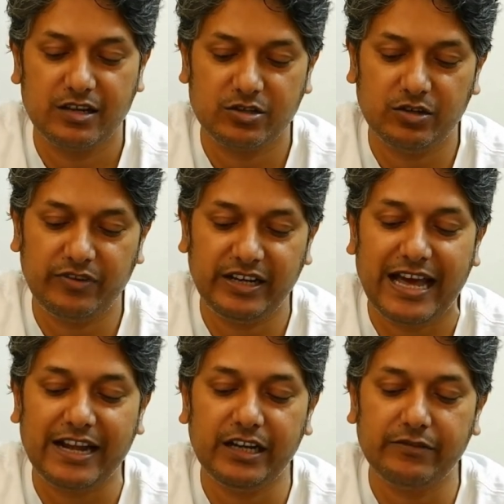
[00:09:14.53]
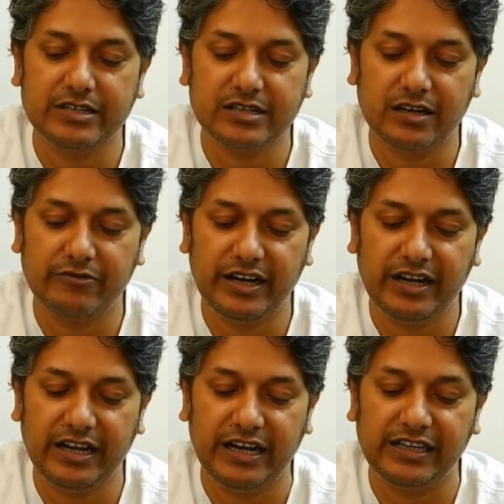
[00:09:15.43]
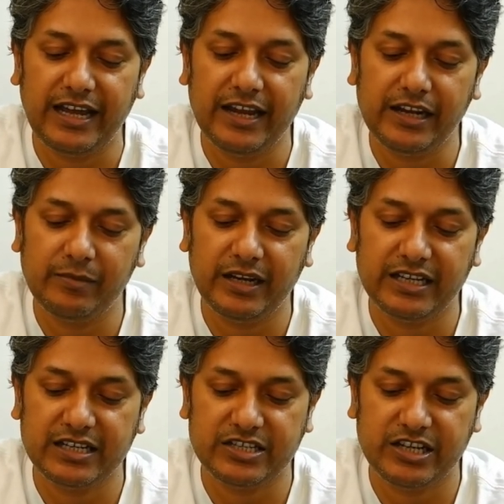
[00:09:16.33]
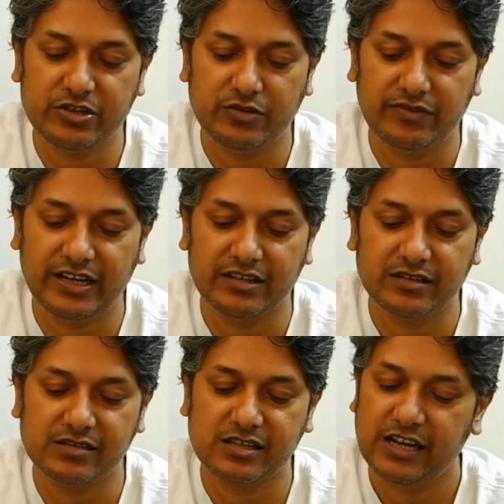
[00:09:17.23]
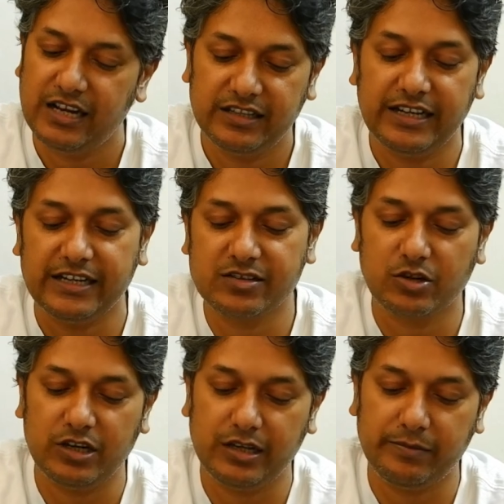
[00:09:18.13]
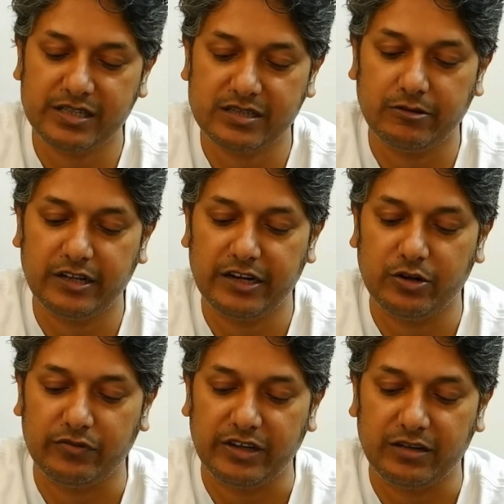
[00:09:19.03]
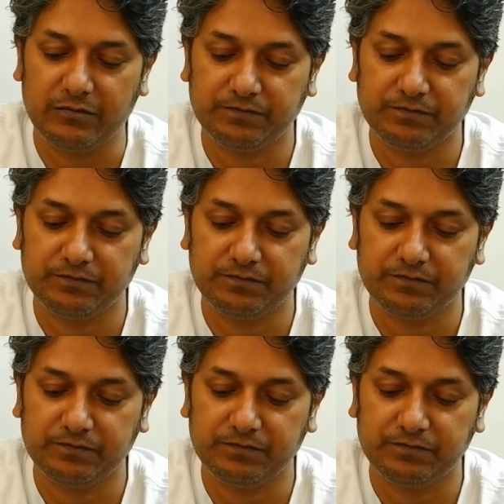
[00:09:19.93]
So if a narrative is conveyed entirely by the exchange of letters, that is called epistolary novel.